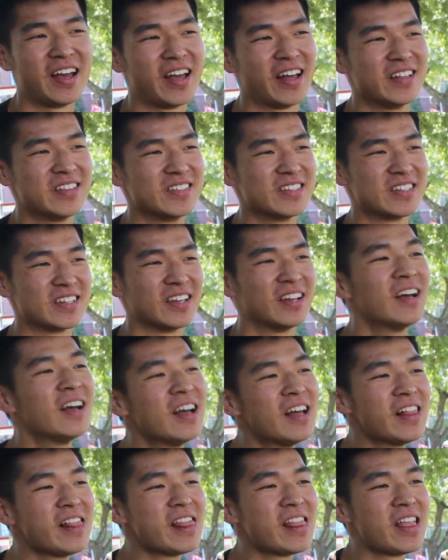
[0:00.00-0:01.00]
and
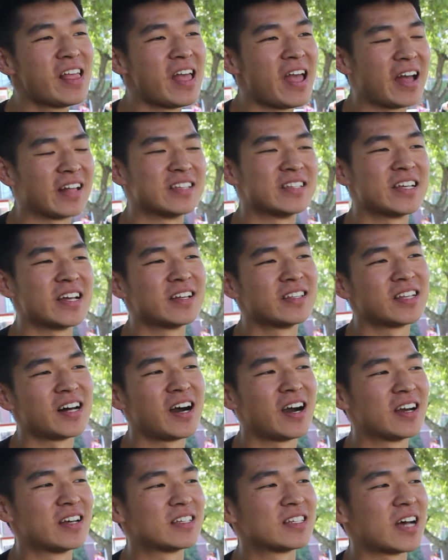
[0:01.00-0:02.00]
and then
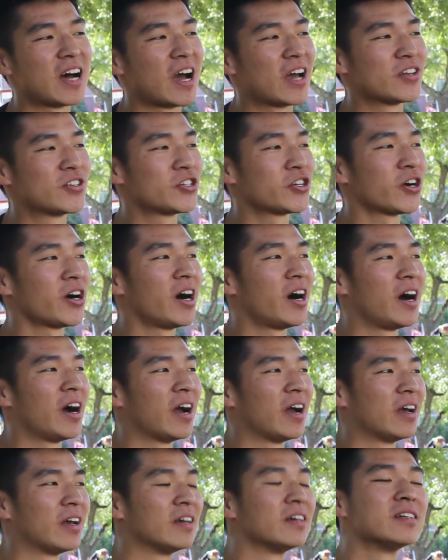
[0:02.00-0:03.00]
nice I
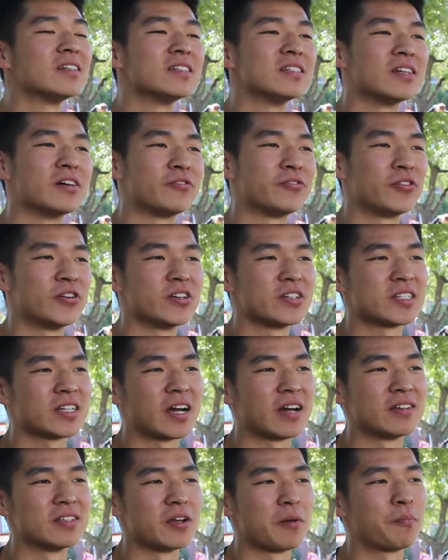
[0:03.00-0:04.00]
try the first
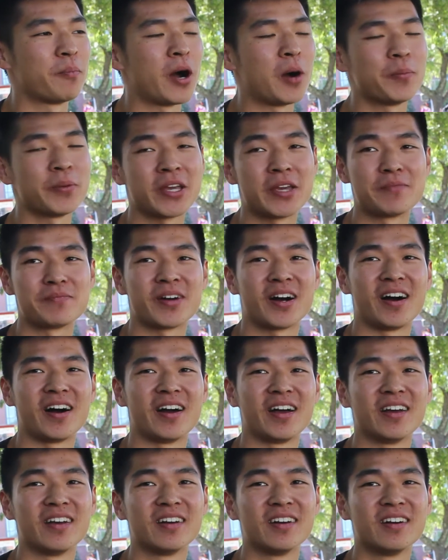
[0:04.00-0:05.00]
time the pumpkin
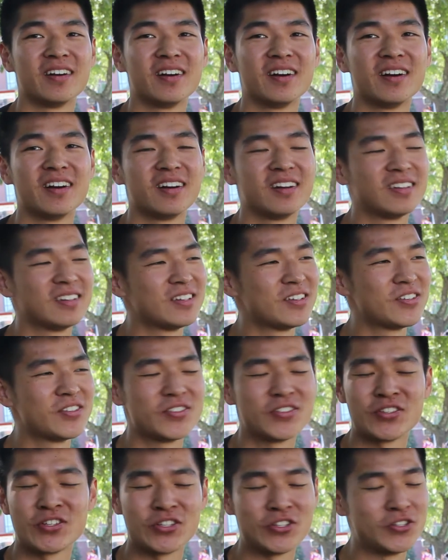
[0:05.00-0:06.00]
pie
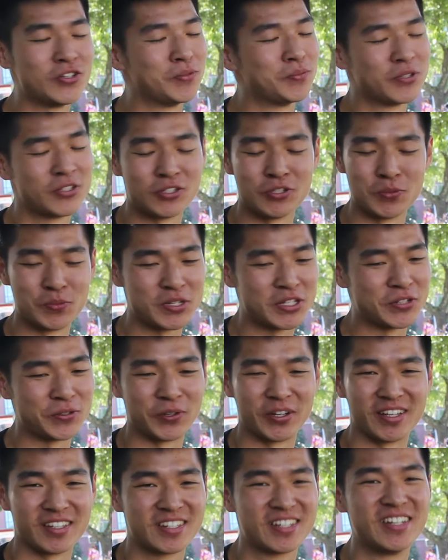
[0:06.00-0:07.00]
super super
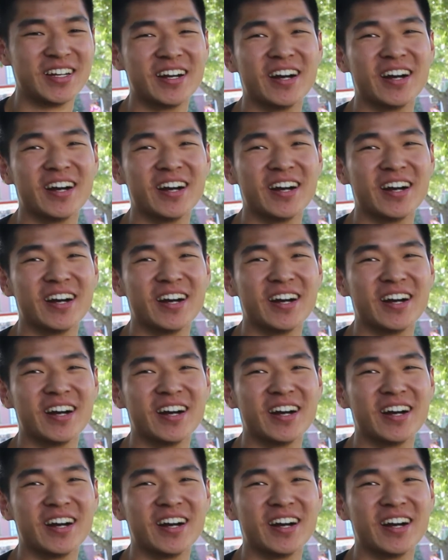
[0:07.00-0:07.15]
sweet.